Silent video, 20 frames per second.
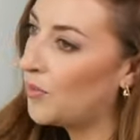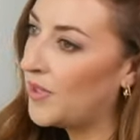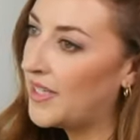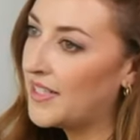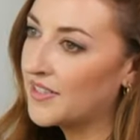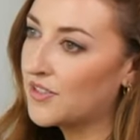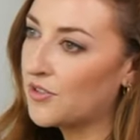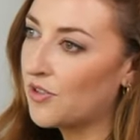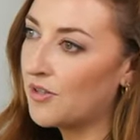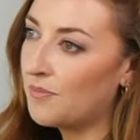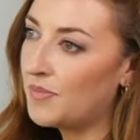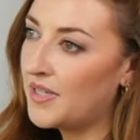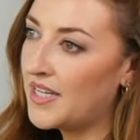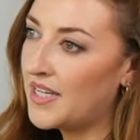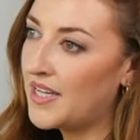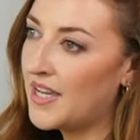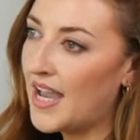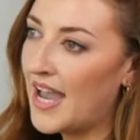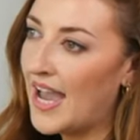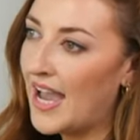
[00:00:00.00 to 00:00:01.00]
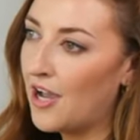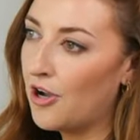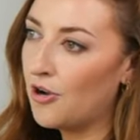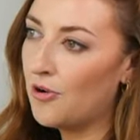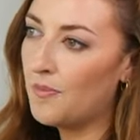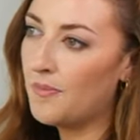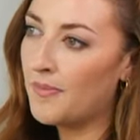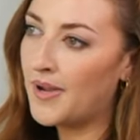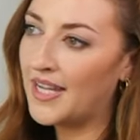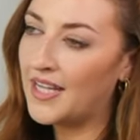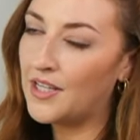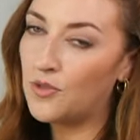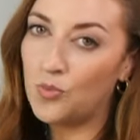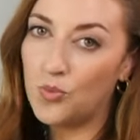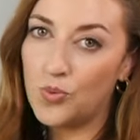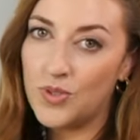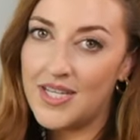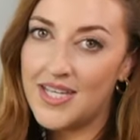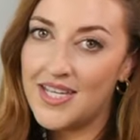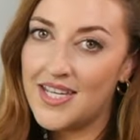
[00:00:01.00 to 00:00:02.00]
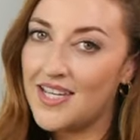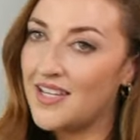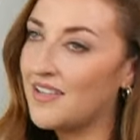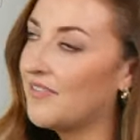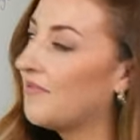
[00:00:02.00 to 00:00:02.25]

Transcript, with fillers: is going to be how might we